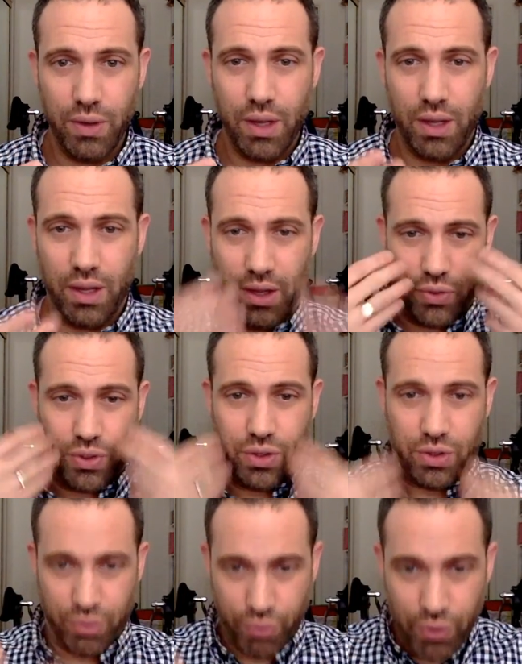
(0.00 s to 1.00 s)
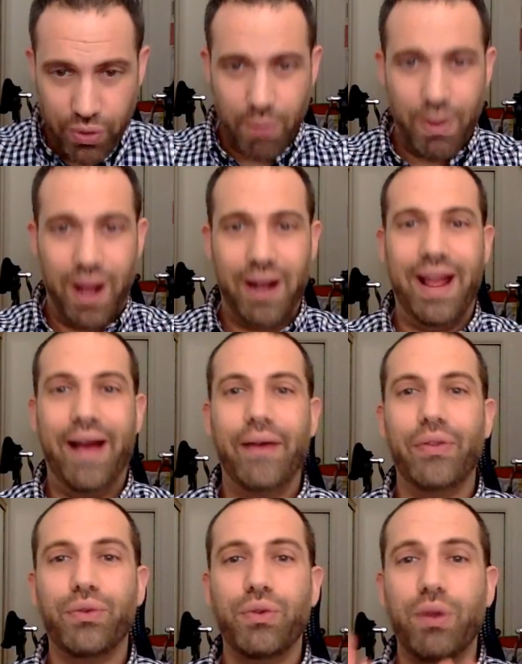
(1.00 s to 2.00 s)
it goes through their body, out
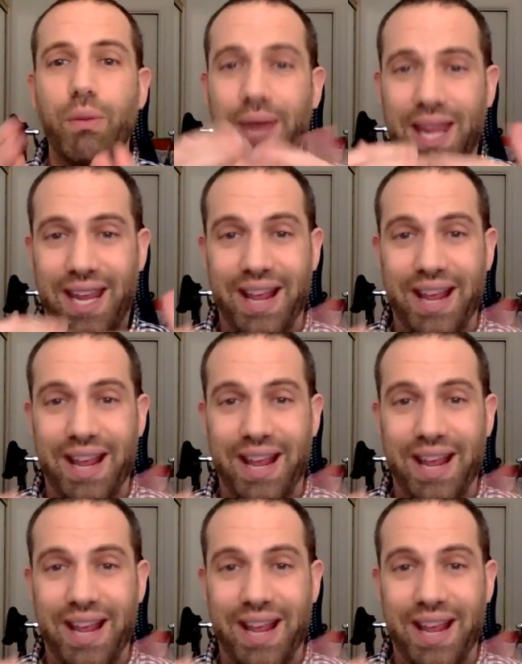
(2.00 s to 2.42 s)
through their pee,